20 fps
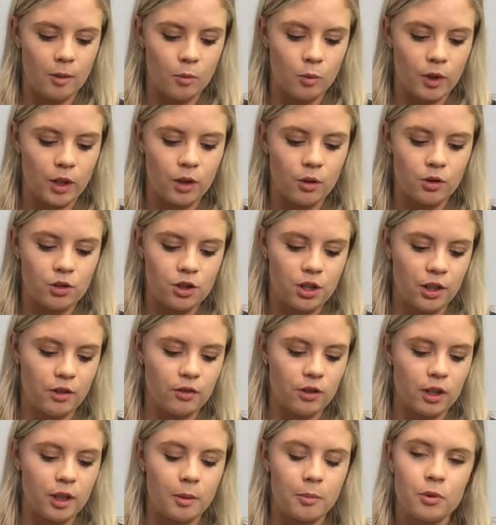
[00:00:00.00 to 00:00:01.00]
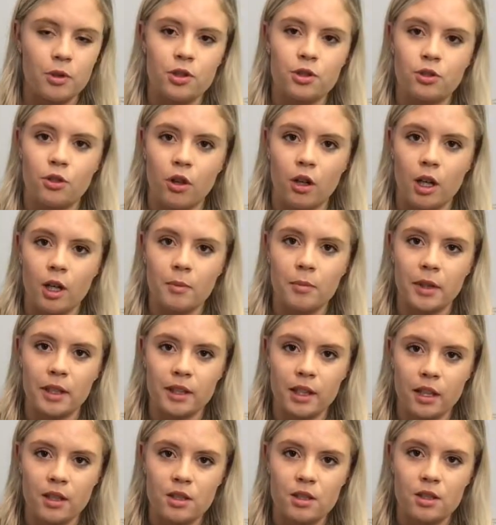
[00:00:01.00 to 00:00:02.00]
we generally prescribe a
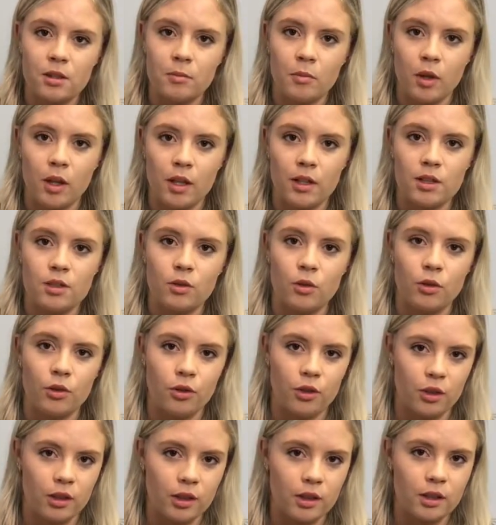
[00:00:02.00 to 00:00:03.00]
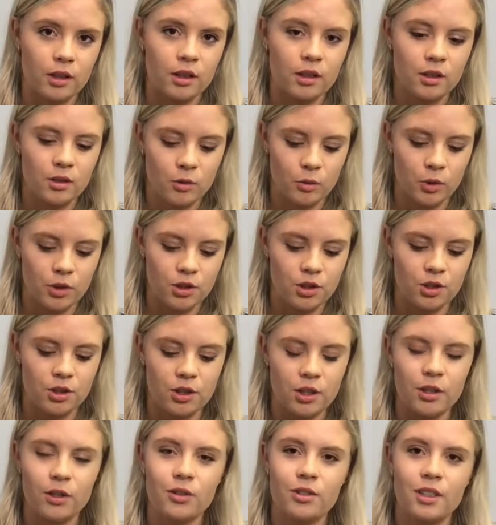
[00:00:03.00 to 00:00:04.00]
customized orthotic, which is
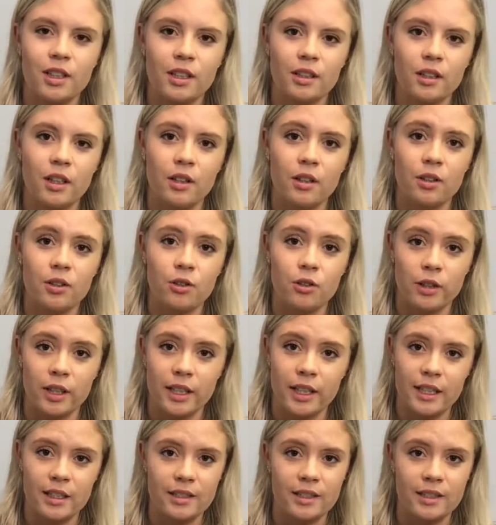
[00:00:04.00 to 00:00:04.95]
using the 3D